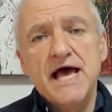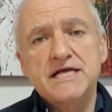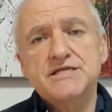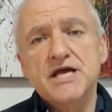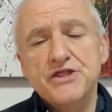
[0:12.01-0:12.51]

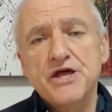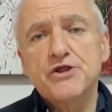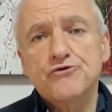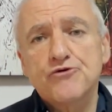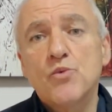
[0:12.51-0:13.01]
as they
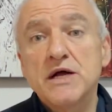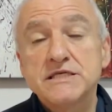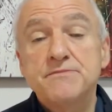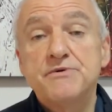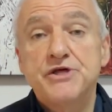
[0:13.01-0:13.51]
think through
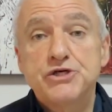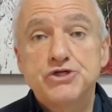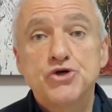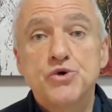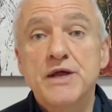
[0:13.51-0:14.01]
1 Timothy
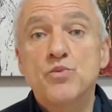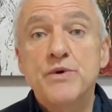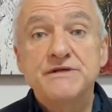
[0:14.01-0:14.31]
2 and